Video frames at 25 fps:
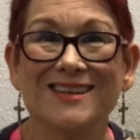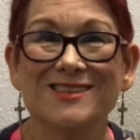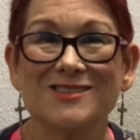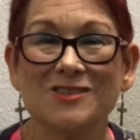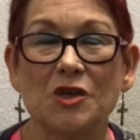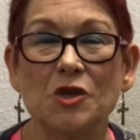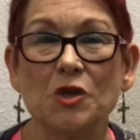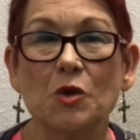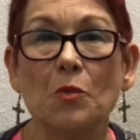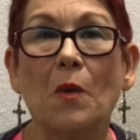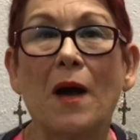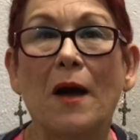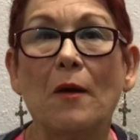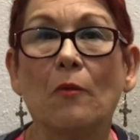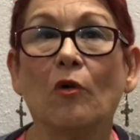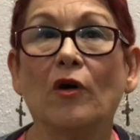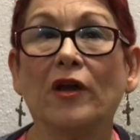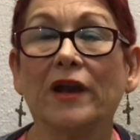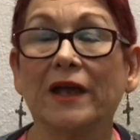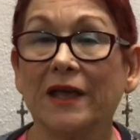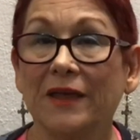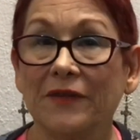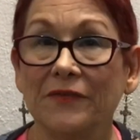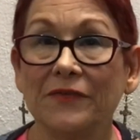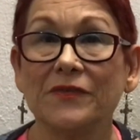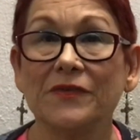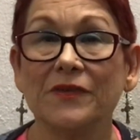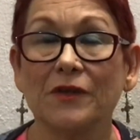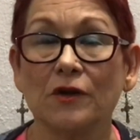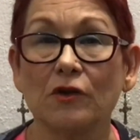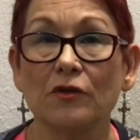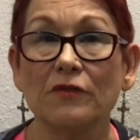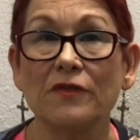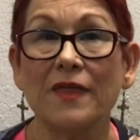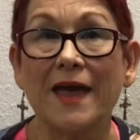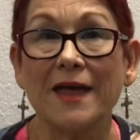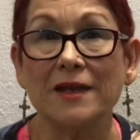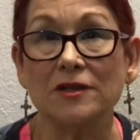So you might want to
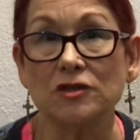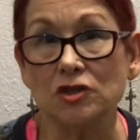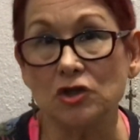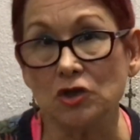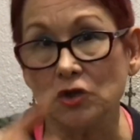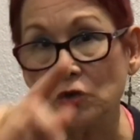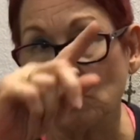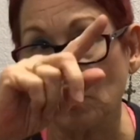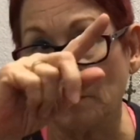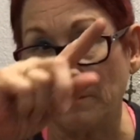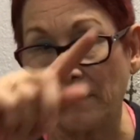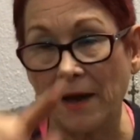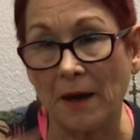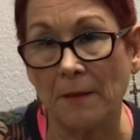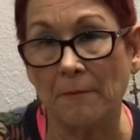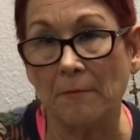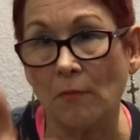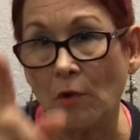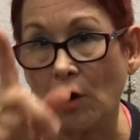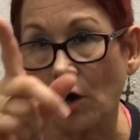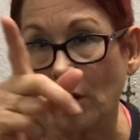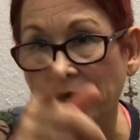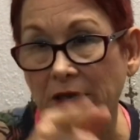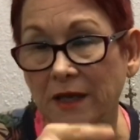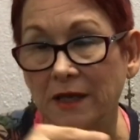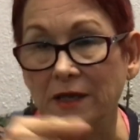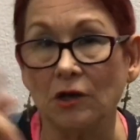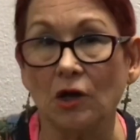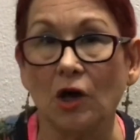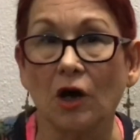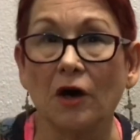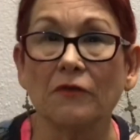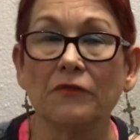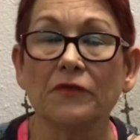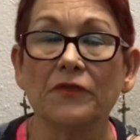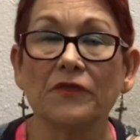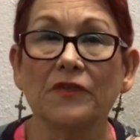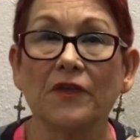consider that too about marking
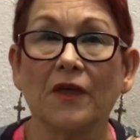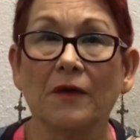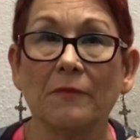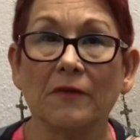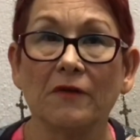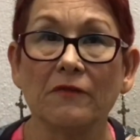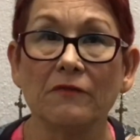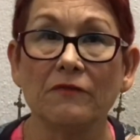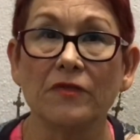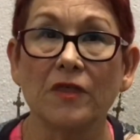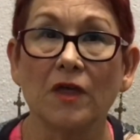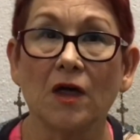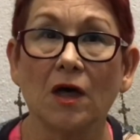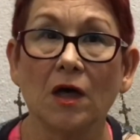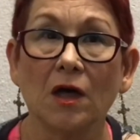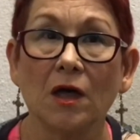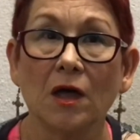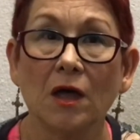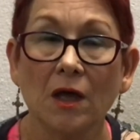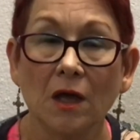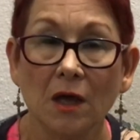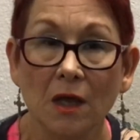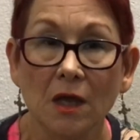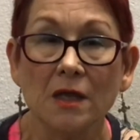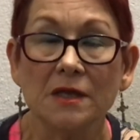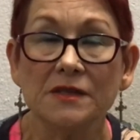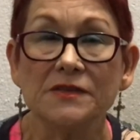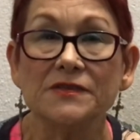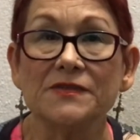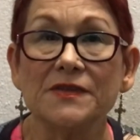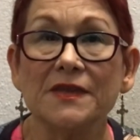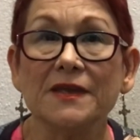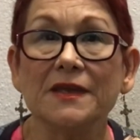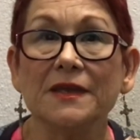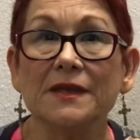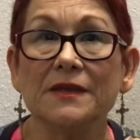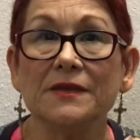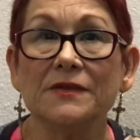off some of the
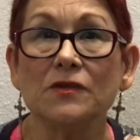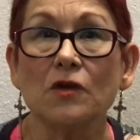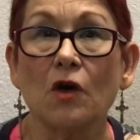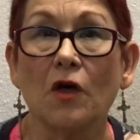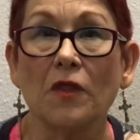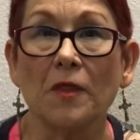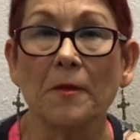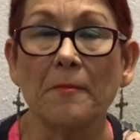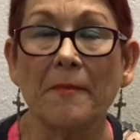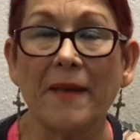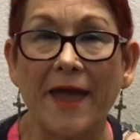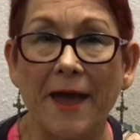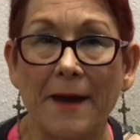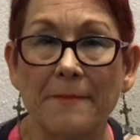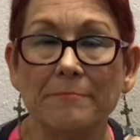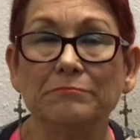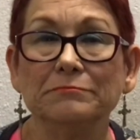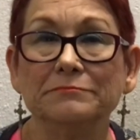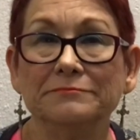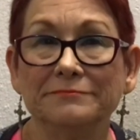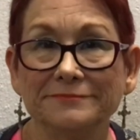cities on the map.